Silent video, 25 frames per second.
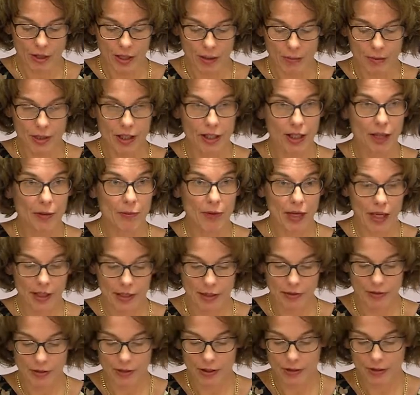I became
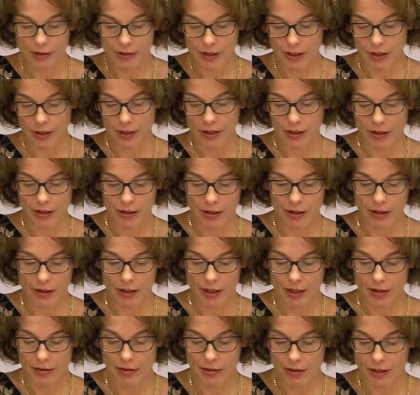active in the synagogue.
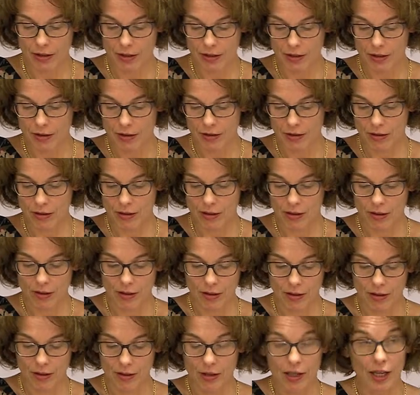I started
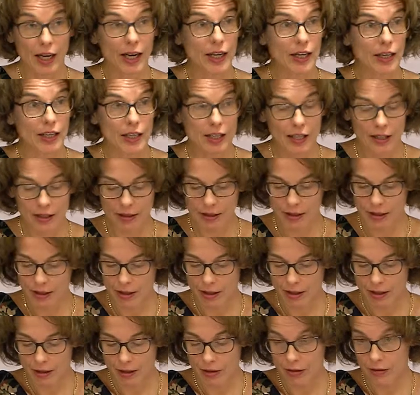lioning,
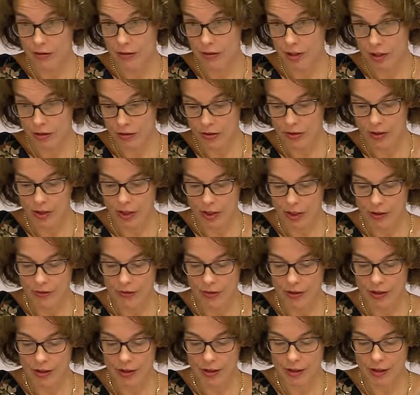teaching
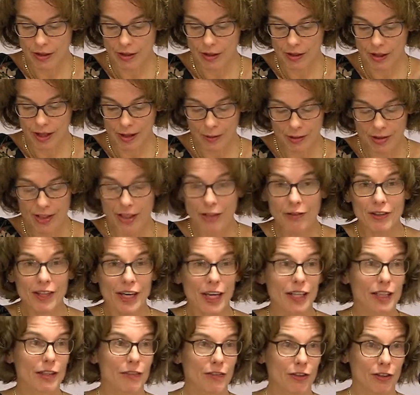even. I was even
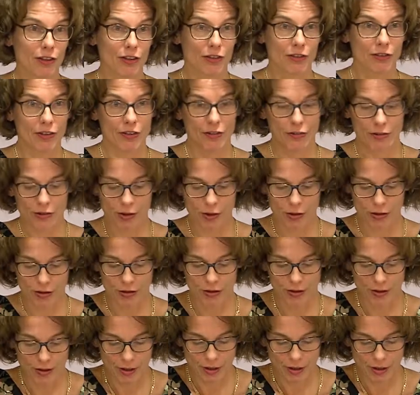active in the sisterhood.